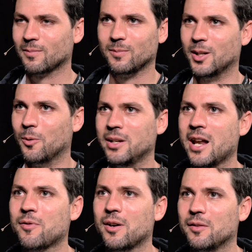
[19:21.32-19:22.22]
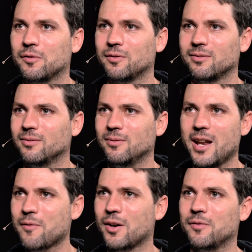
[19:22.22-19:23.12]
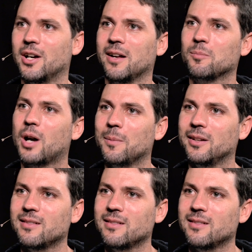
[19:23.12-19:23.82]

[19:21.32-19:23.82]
would never have done probably